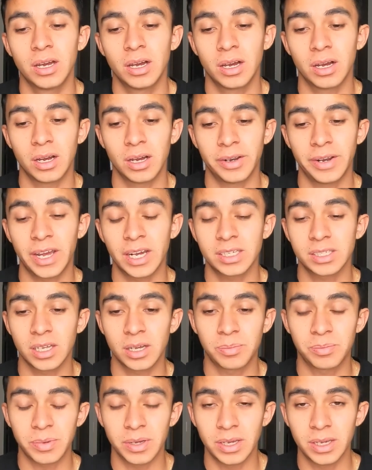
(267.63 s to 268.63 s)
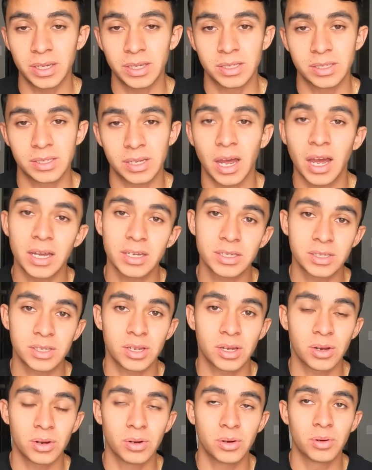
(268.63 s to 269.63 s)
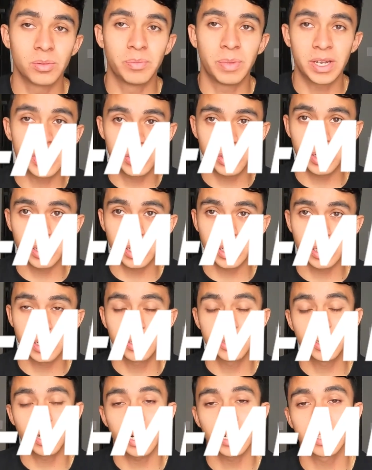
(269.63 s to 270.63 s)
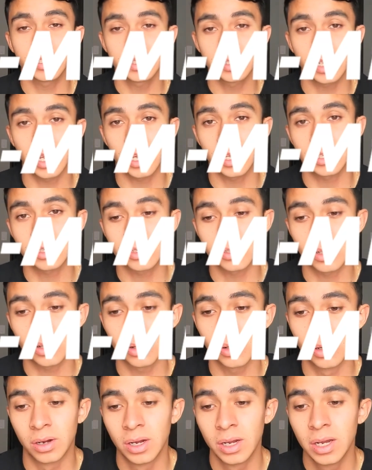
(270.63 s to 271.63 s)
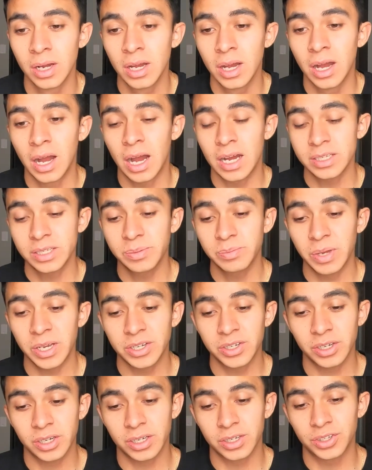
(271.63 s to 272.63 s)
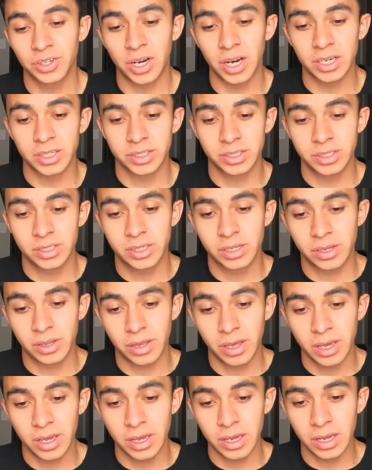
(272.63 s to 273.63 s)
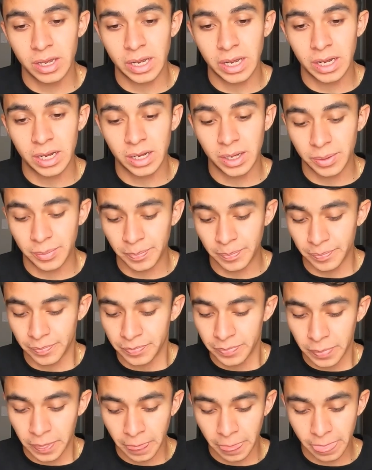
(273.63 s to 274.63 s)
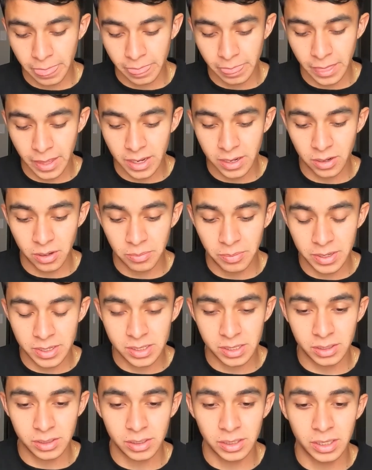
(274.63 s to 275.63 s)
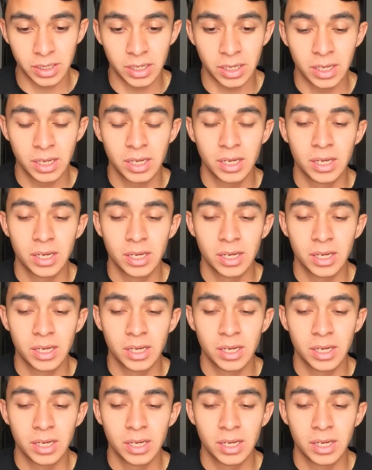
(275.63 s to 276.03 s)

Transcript: Next up is isometric contractions, and so isometric contractions, they are basically